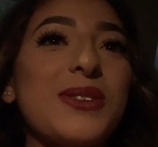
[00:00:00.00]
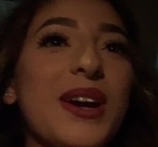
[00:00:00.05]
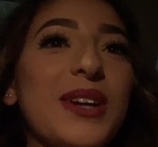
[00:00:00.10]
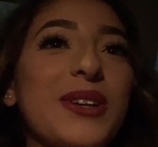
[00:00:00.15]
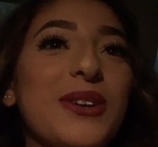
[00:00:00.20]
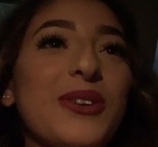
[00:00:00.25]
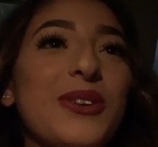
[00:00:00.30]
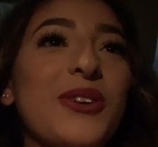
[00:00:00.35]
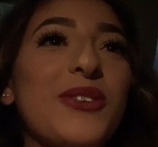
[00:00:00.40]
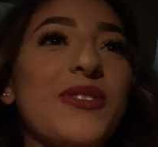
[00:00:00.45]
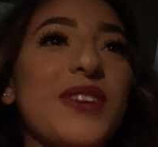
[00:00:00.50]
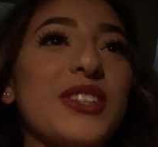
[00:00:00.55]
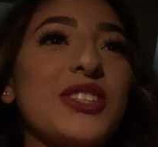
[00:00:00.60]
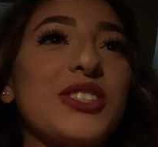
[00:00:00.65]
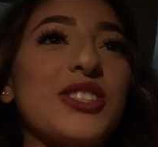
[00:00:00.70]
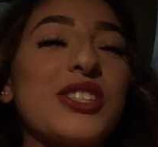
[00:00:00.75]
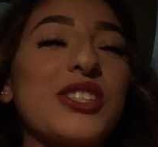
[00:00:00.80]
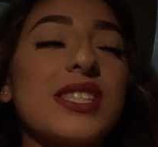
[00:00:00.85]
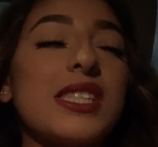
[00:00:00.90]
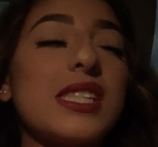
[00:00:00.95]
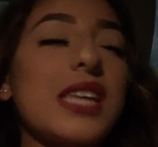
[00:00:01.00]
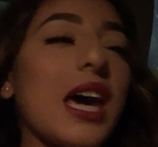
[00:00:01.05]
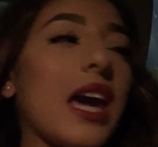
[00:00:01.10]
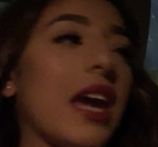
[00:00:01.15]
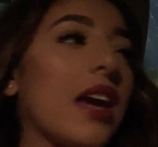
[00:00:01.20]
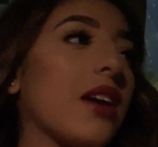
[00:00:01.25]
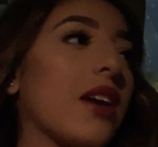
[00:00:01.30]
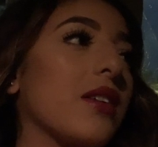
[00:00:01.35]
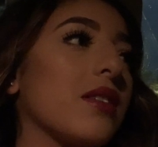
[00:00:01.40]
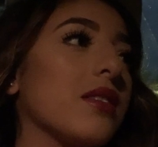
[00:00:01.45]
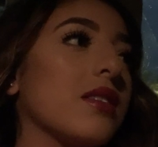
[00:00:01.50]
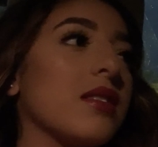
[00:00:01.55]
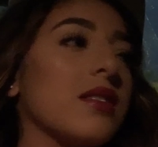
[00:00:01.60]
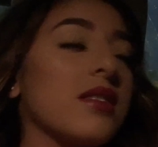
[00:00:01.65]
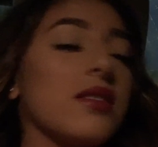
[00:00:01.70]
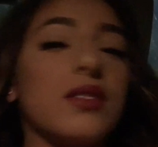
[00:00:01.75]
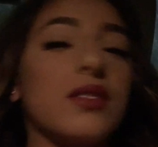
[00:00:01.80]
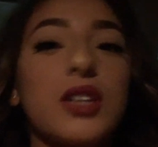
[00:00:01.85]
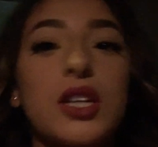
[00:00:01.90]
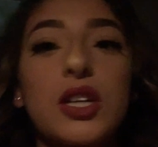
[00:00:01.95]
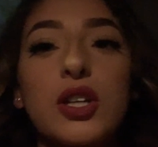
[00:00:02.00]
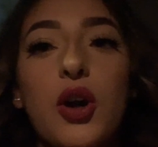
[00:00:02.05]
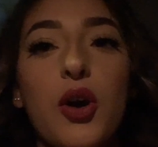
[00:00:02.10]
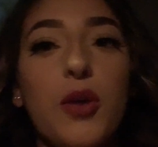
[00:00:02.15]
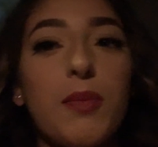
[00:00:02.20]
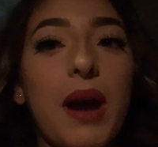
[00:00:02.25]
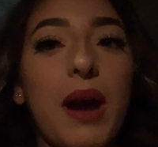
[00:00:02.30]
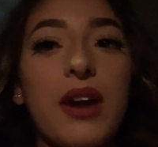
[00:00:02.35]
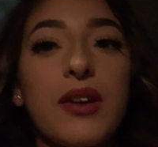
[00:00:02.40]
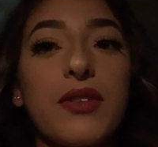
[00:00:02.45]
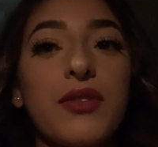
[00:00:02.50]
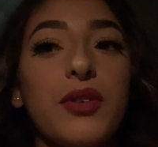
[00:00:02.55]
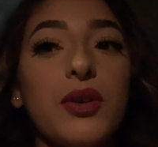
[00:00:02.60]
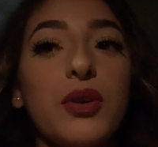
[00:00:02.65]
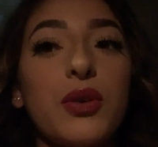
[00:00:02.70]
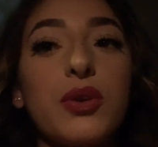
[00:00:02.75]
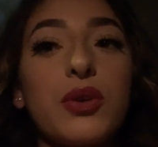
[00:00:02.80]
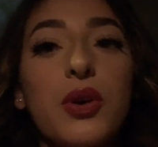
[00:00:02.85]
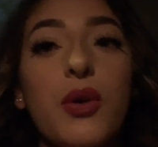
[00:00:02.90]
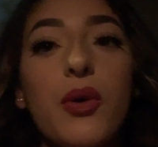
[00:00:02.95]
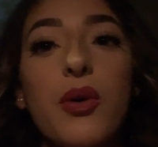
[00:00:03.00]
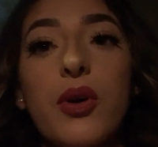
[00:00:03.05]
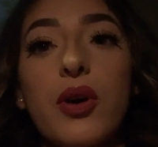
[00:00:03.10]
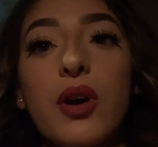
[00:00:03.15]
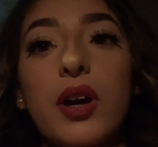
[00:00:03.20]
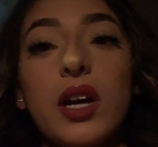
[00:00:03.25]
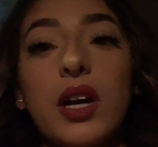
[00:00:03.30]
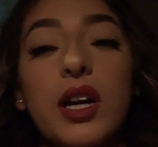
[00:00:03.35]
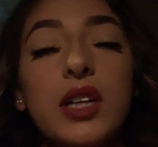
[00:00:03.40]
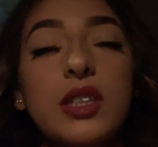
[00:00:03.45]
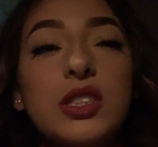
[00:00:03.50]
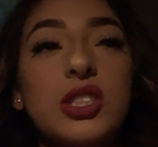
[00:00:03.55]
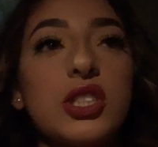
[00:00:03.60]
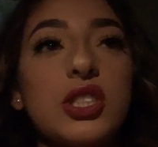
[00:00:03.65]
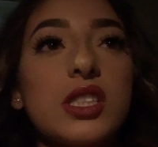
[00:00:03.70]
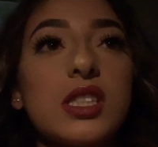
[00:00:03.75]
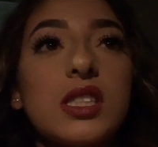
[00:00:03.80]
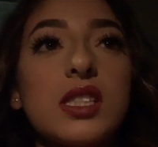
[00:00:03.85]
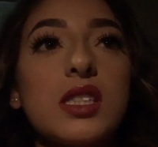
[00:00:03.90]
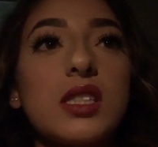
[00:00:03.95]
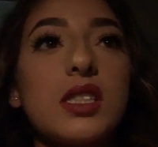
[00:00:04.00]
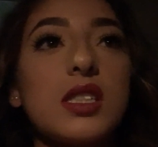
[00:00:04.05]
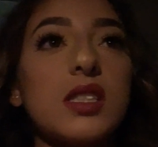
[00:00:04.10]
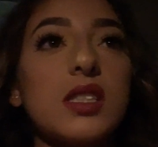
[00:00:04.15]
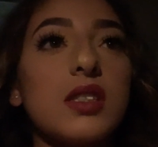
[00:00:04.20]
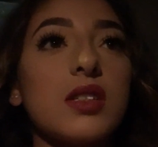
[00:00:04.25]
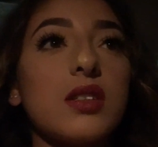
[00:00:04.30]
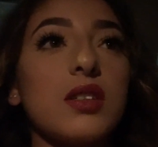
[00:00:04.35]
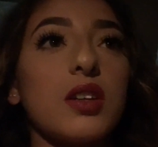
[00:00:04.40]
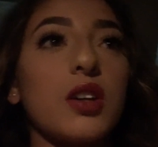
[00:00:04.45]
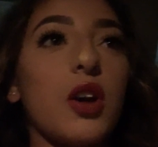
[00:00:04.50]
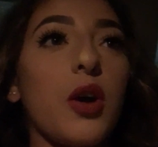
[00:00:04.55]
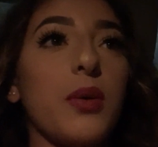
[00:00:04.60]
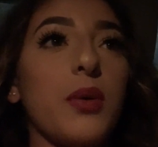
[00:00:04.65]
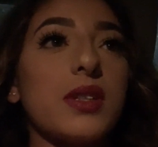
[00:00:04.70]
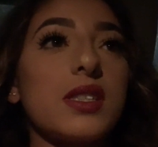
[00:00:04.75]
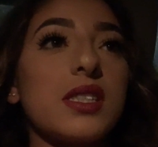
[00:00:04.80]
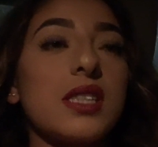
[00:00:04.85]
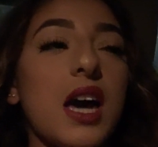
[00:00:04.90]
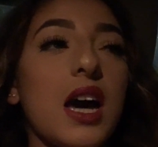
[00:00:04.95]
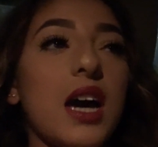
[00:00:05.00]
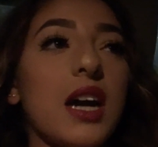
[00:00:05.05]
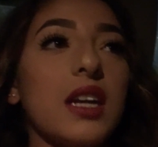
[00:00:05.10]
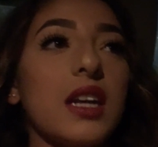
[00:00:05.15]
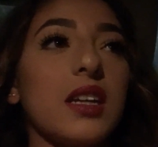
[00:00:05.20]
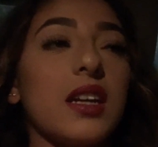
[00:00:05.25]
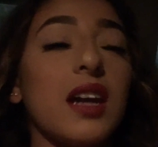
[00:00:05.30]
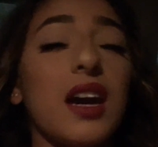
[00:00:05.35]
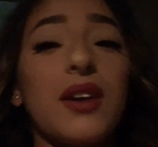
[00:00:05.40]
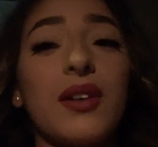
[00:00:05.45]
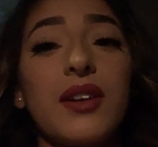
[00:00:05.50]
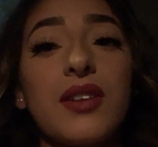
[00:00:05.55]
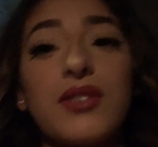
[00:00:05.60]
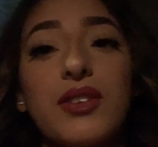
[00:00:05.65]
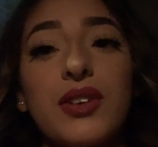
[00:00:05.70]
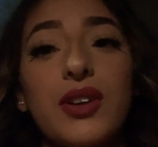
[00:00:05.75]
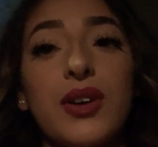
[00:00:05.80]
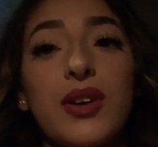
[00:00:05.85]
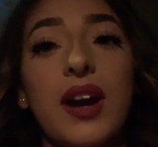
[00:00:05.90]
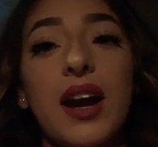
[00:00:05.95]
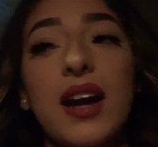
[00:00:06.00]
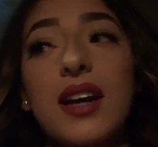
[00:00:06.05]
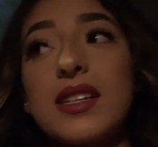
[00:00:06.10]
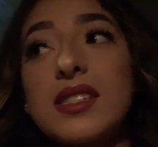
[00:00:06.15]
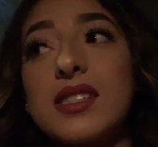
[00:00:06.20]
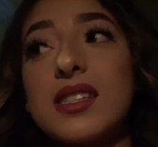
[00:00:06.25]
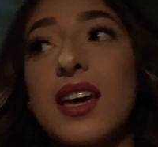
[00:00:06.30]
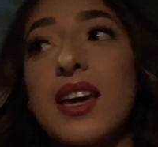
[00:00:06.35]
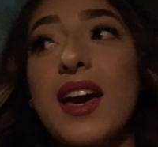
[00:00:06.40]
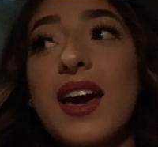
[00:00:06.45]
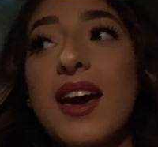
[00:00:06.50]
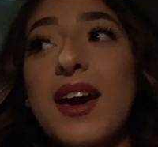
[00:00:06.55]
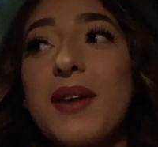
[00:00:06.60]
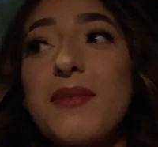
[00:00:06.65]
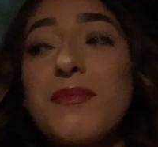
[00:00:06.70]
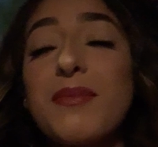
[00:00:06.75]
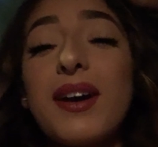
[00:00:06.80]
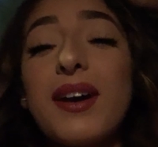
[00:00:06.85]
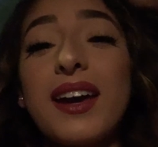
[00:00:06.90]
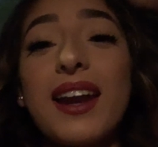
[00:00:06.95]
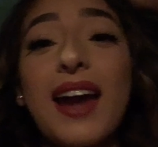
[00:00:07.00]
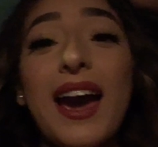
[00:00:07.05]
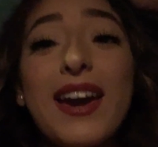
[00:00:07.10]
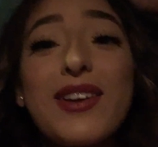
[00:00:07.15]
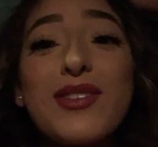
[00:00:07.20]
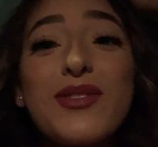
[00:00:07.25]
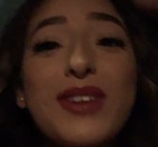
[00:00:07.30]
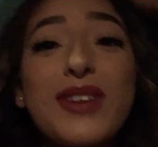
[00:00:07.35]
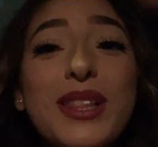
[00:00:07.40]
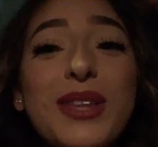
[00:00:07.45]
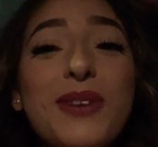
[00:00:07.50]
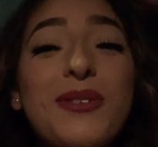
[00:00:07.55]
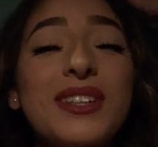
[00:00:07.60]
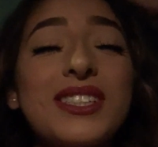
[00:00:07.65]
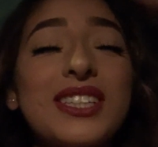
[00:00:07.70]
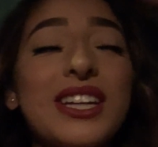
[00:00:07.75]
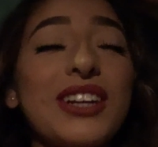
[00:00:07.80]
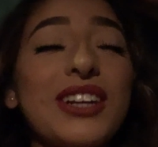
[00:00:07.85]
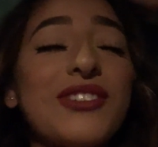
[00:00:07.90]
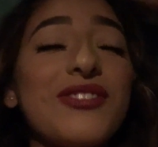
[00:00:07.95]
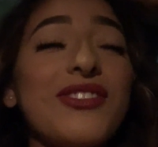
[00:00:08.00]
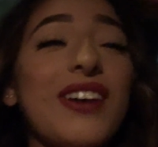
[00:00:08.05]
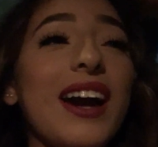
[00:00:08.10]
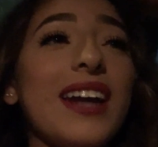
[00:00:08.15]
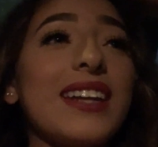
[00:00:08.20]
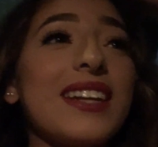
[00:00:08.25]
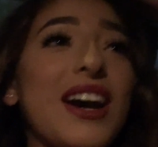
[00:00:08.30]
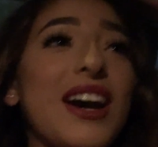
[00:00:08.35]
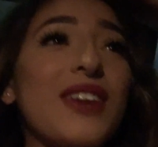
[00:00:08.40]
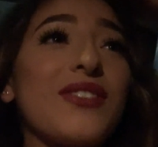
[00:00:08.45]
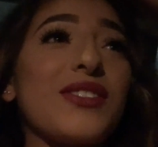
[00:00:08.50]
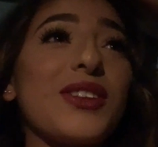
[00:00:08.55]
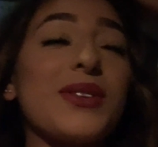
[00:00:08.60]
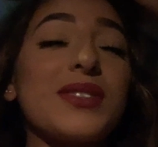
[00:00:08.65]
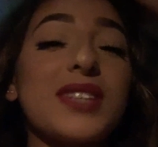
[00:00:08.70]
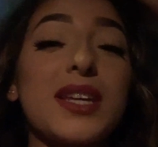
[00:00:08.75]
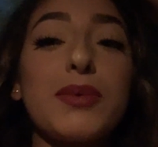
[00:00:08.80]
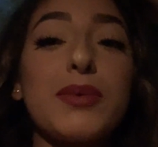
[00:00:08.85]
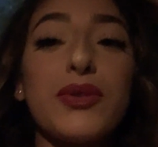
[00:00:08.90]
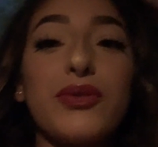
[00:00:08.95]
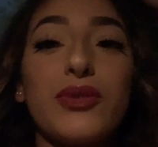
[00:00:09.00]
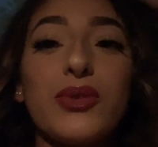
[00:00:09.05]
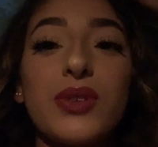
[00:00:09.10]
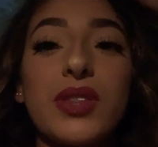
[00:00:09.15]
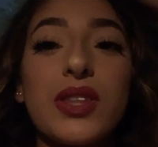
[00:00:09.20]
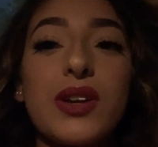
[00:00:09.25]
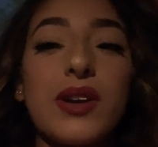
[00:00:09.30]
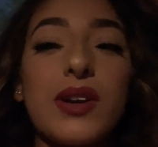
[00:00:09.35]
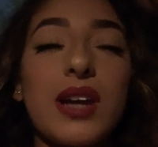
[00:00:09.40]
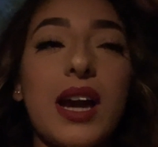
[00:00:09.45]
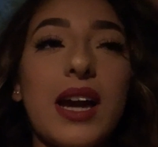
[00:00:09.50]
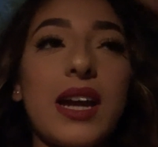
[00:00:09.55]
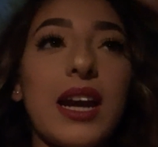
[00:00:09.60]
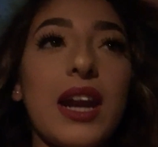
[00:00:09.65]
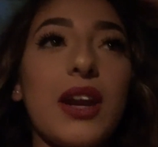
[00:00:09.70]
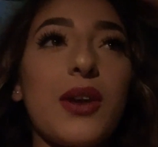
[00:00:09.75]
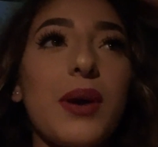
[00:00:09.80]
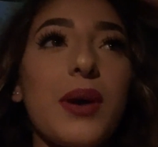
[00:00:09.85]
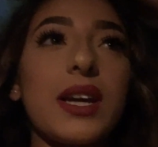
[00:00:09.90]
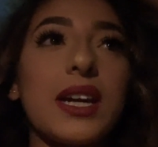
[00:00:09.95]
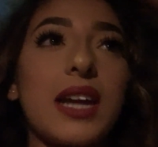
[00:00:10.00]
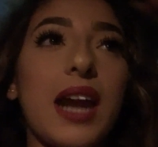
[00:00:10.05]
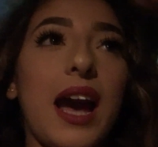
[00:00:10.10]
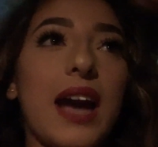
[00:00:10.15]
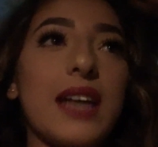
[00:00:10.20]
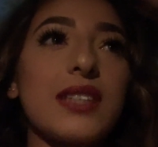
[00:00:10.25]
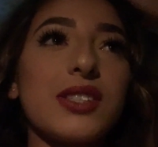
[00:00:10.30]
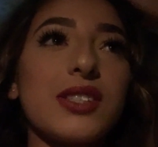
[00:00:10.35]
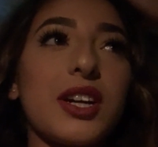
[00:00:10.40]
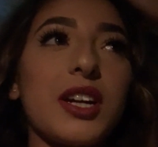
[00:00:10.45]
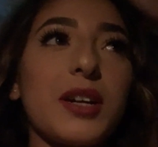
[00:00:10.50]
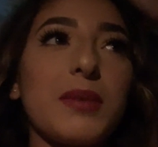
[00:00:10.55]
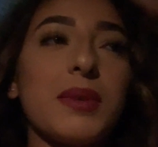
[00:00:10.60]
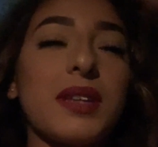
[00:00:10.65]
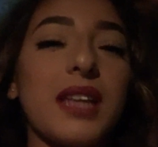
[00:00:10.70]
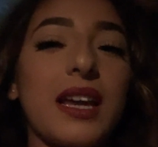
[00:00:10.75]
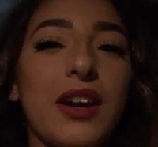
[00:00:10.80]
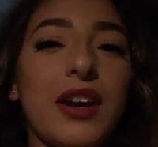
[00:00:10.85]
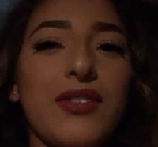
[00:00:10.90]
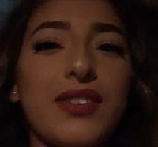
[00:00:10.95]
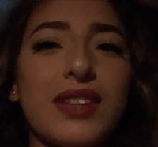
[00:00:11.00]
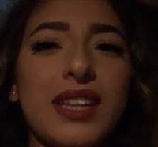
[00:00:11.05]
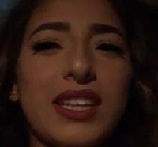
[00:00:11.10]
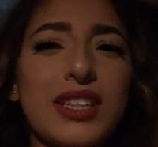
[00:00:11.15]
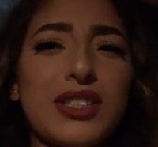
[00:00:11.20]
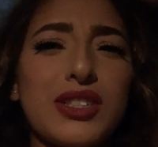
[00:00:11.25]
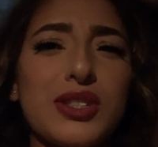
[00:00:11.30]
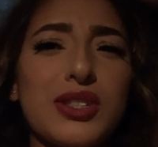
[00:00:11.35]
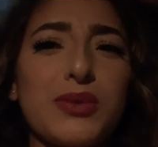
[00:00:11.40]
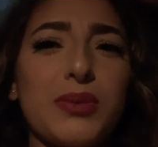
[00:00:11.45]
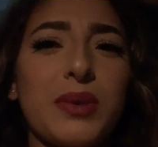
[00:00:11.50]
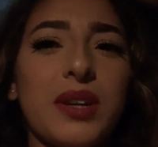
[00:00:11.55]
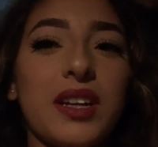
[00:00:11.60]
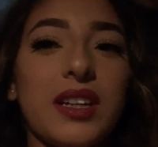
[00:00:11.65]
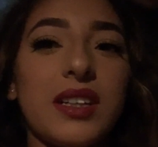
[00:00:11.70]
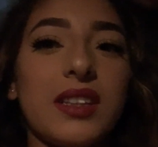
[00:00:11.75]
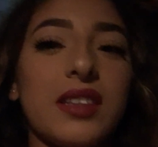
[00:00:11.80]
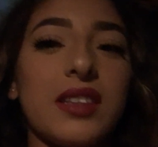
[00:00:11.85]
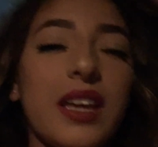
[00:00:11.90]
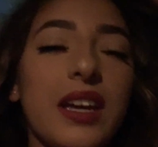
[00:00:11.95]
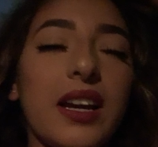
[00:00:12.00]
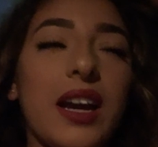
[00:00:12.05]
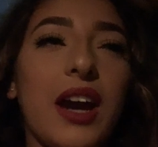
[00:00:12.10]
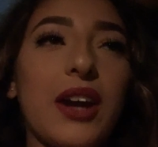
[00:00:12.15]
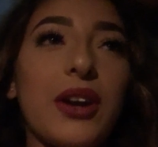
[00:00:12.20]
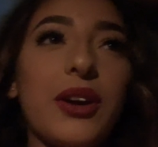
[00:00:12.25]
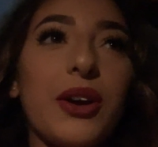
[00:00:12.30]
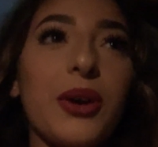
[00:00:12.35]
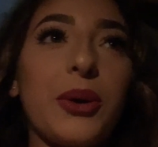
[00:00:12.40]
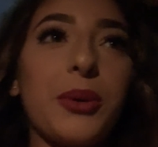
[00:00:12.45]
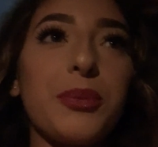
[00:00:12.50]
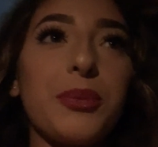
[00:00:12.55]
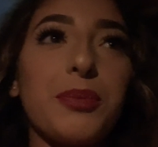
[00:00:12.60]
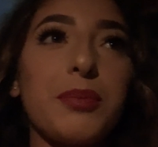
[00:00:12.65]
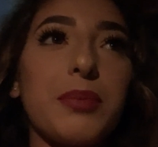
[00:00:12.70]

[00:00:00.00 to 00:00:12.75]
I don't know if I should just like go buy food or just go inside, and I don't even know, guys. But I really wish I could find out if there was gonna be food there or not. And I know I could ask her, but like I feel like that's just weird. Like, I don't know.